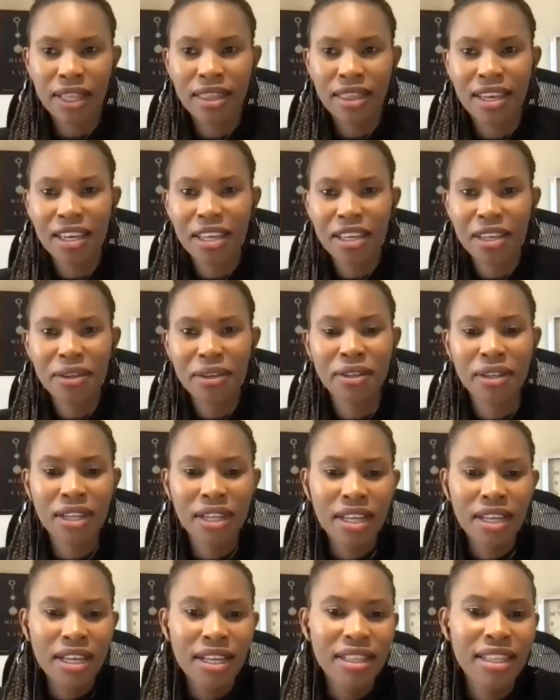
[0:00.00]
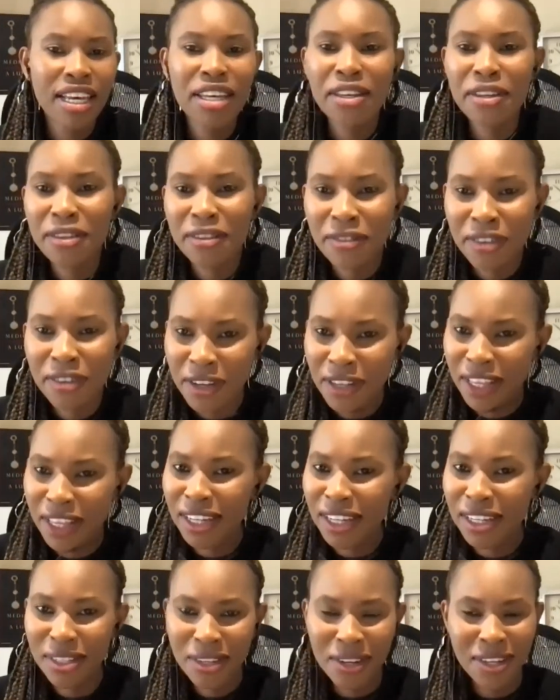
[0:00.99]
Thank you. Thank you for
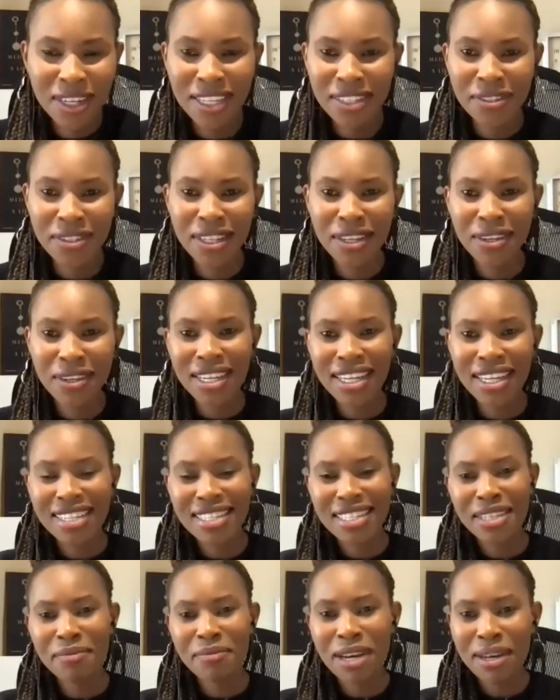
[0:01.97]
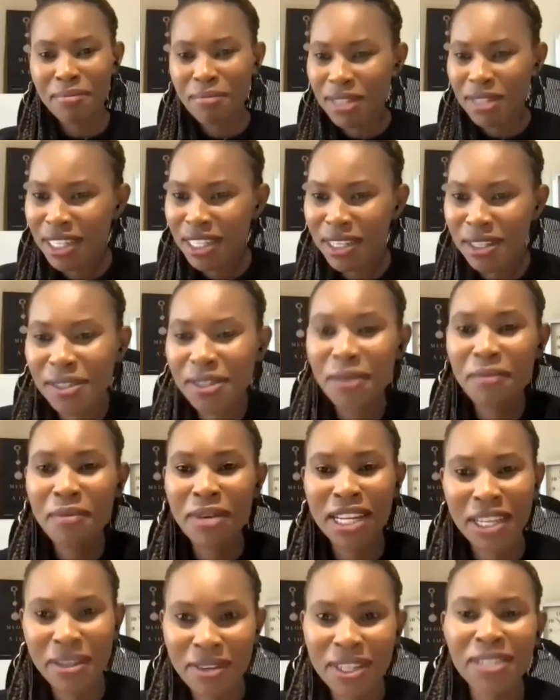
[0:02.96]
this. To the online team, I'm seeing so
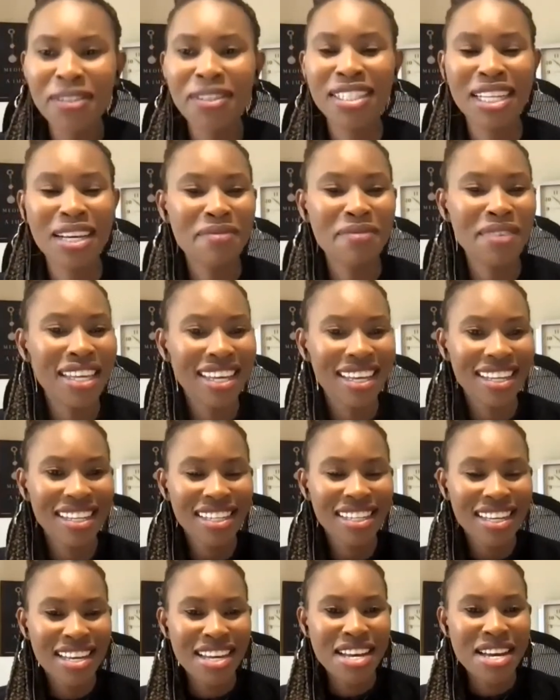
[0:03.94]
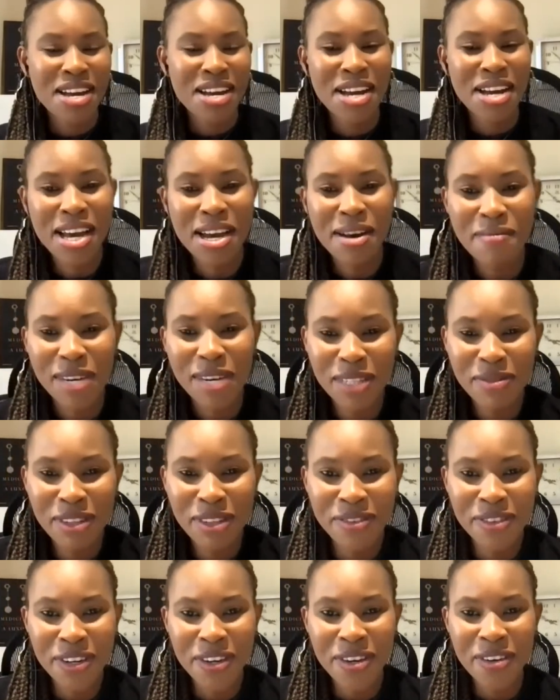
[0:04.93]
many questions coming in. But
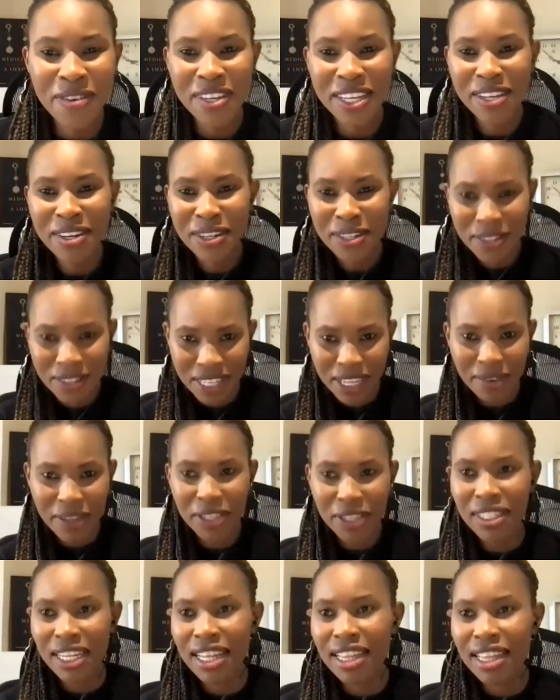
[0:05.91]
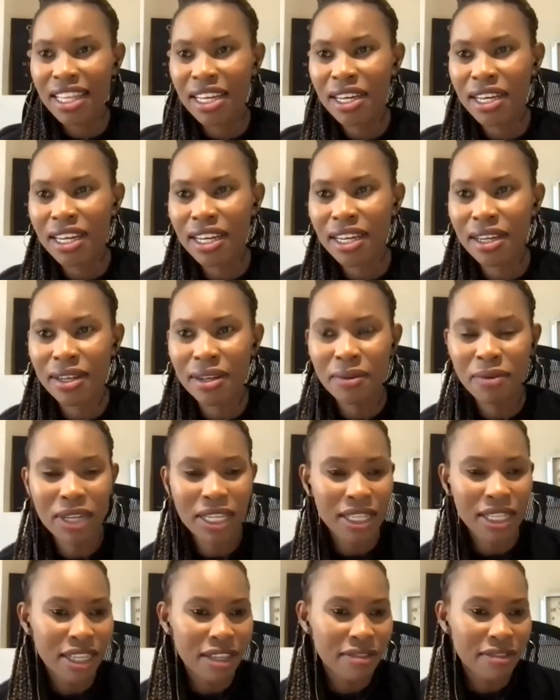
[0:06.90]
before we go to the questions, I think
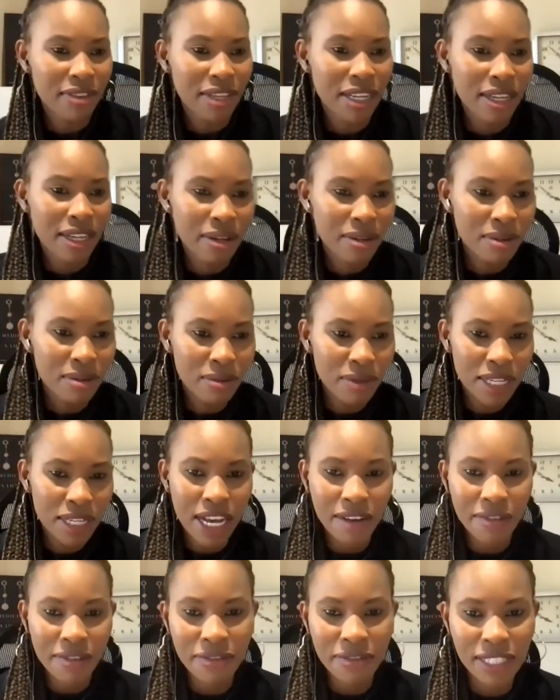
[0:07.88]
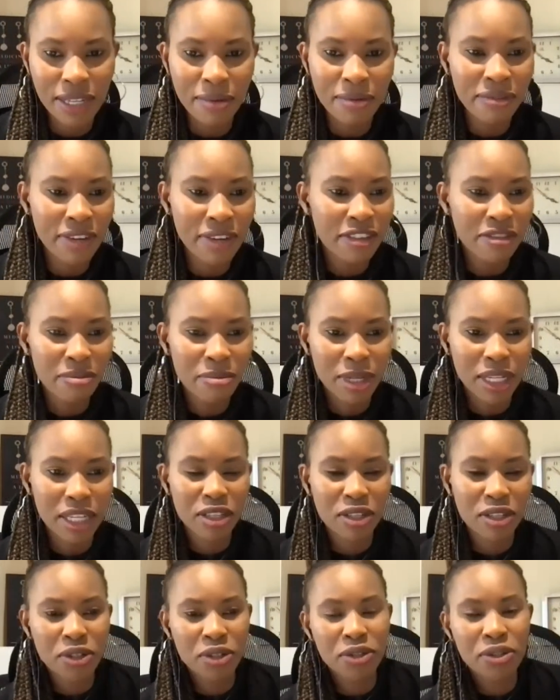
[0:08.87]
we'll have some 5
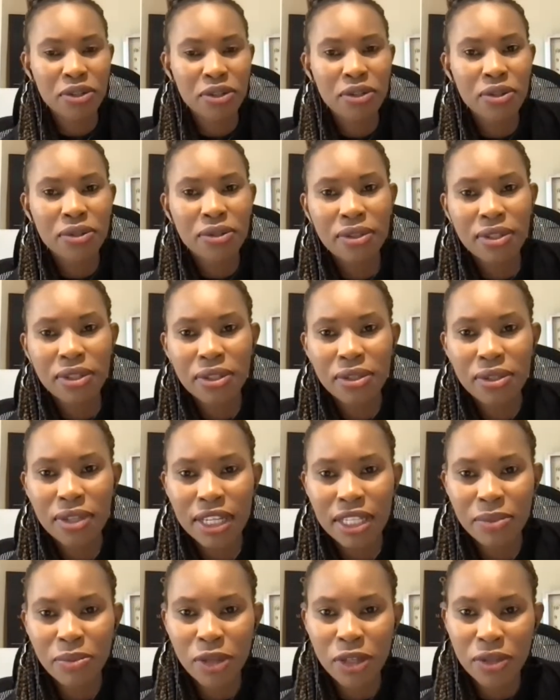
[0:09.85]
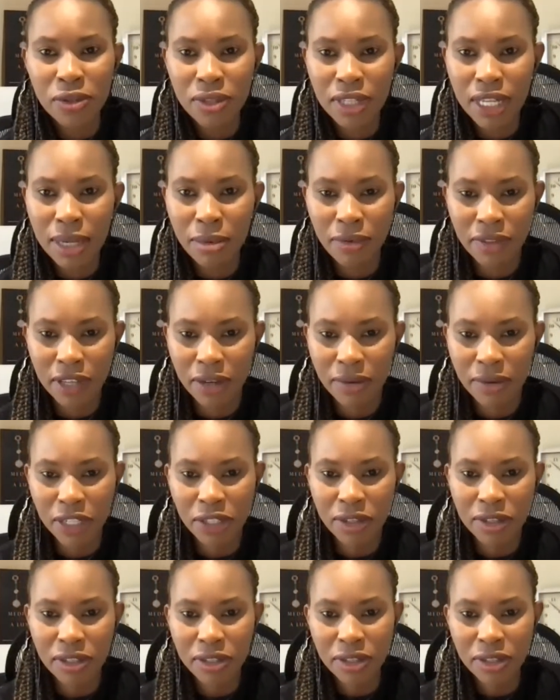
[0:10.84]
minutes to respond to some of the
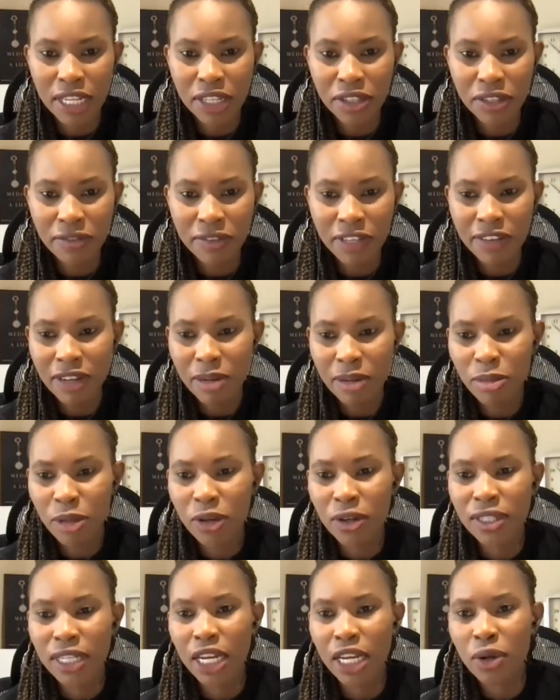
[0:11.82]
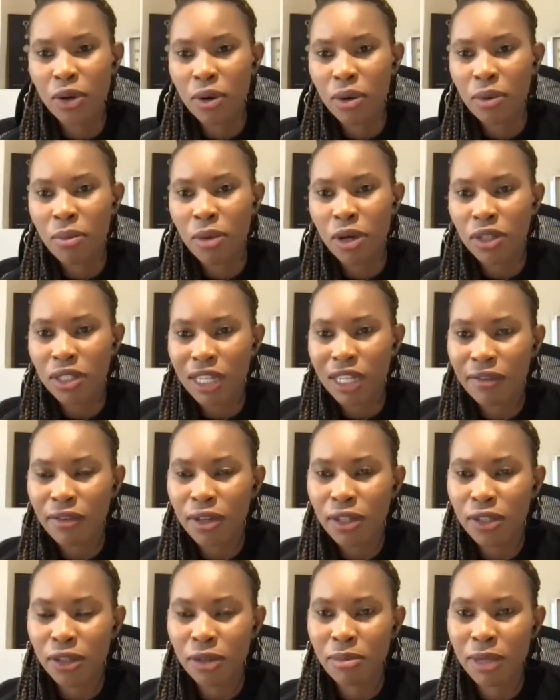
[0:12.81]
questions that you've given, because I know most have
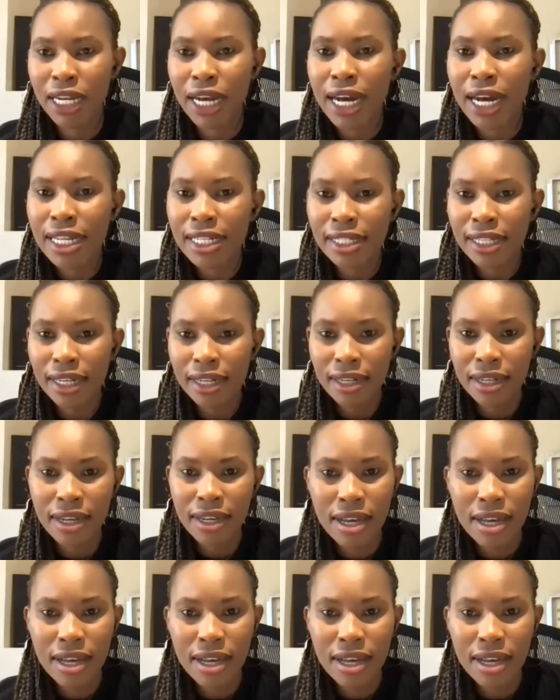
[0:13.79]
also been answered